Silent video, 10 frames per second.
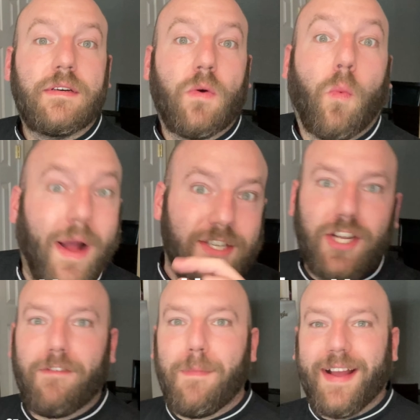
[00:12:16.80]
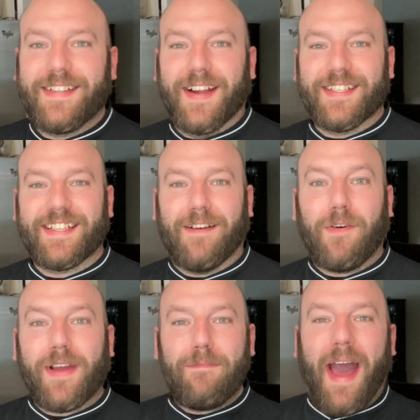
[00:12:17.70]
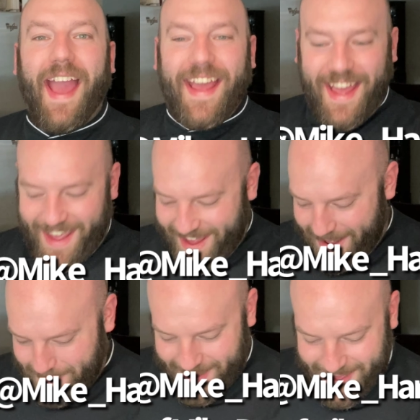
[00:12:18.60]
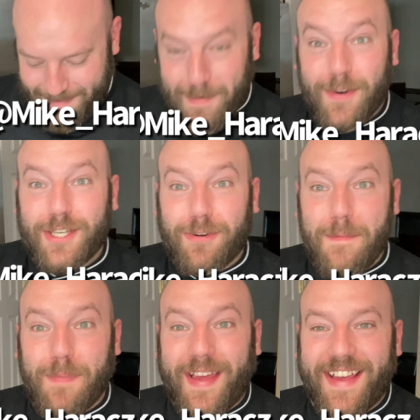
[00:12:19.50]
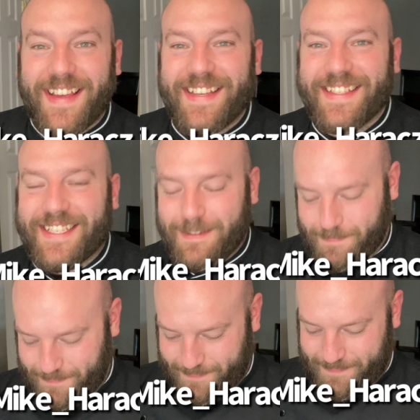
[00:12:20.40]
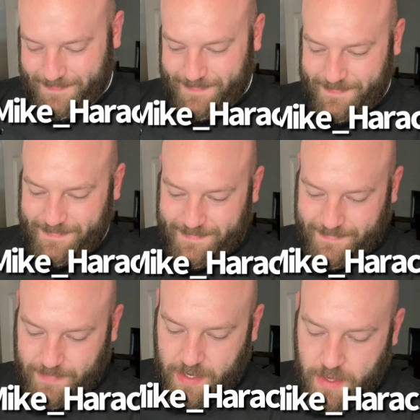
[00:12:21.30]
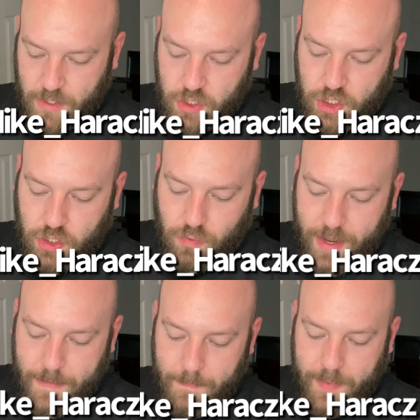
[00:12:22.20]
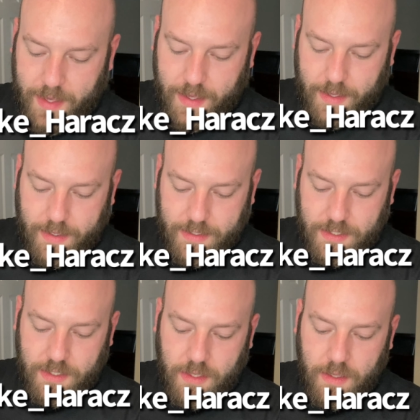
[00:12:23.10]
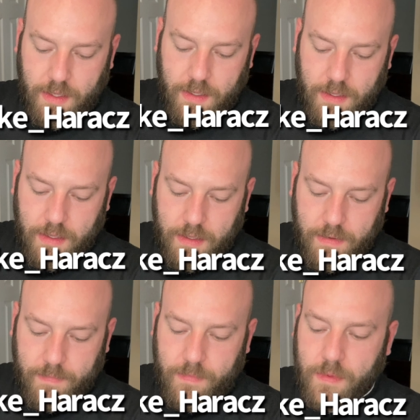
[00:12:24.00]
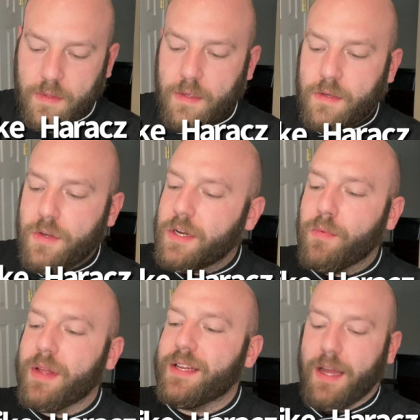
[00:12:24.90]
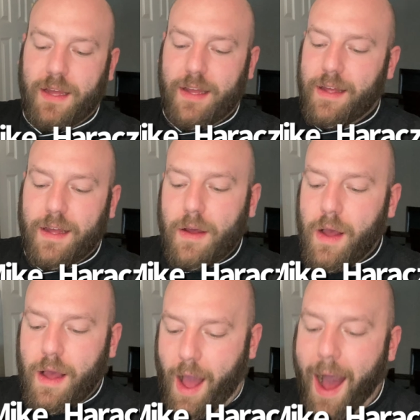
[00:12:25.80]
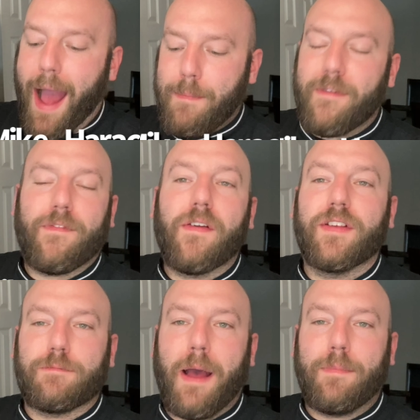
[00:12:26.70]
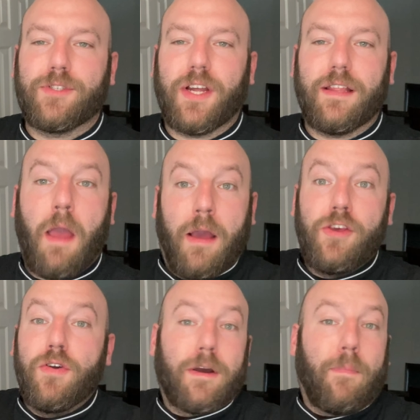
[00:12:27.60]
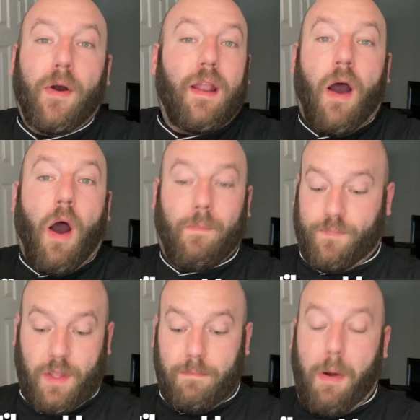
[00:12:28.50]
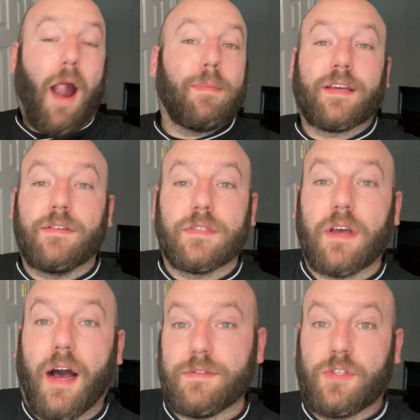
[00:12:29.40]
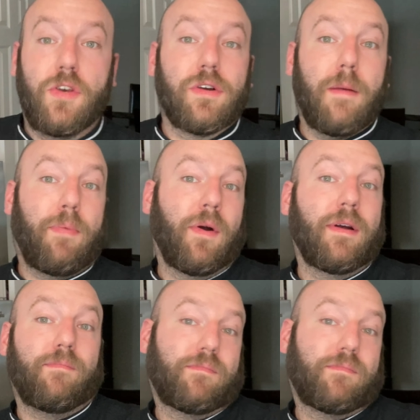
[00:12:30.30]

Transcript: when Chef Mike does stuff. Okay, bye! I'm gonna eat more shrimpies. Shrimpies. You could really, I prefer this pepper jelly. You could put barbecue sauce. You could put